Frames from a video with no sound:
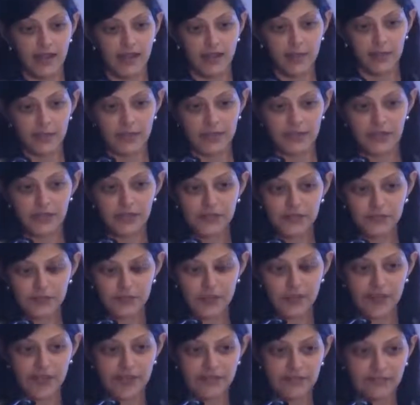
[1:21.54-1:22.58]
We also
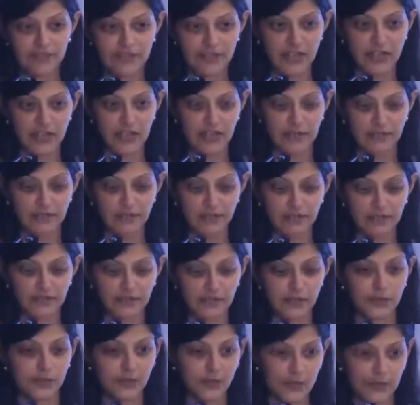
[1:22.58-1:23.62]
have,
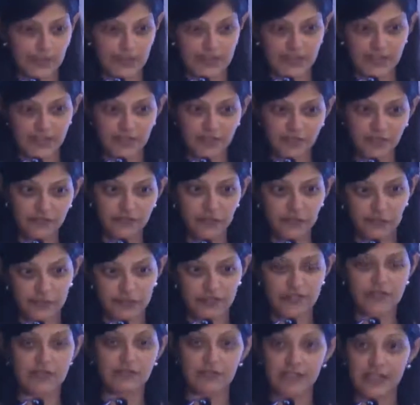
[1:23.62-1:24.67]
Section
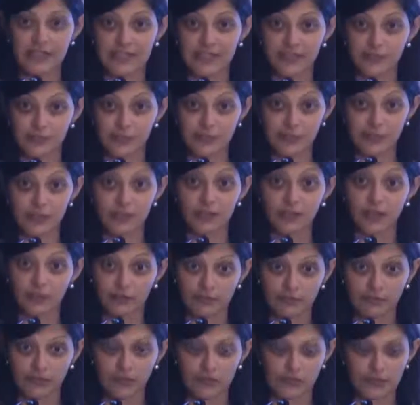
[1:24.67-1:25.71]
14 relates to the
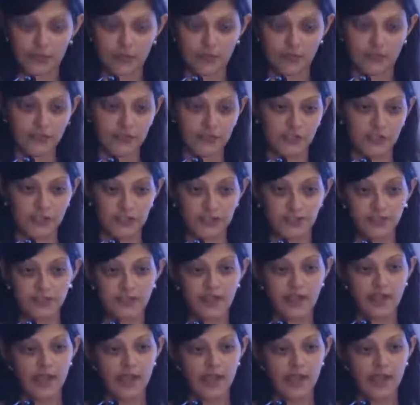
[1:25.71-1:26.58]
novelty provision,